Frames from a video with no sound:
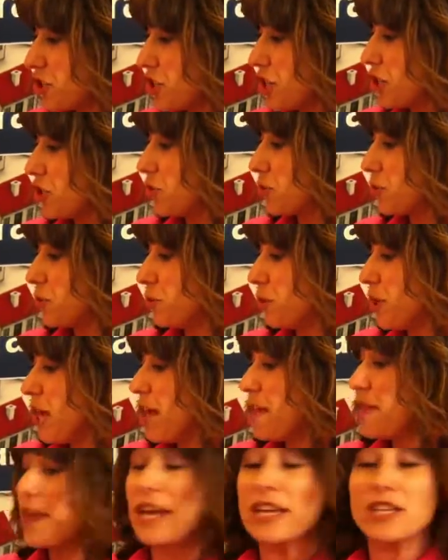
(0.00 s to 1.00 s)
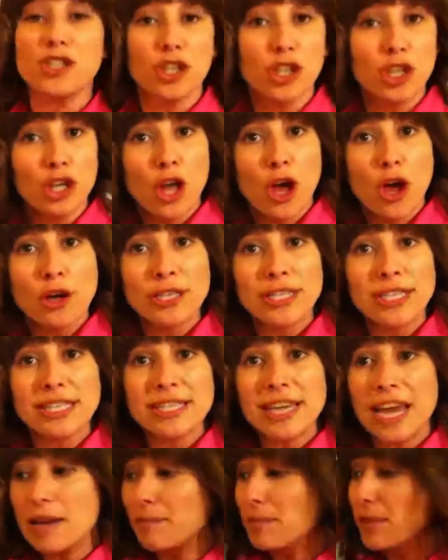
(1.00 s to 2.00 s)
schedule. There's your loan
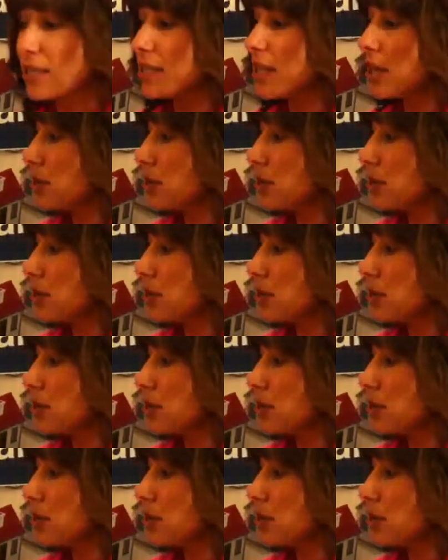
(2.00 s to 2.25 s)
statements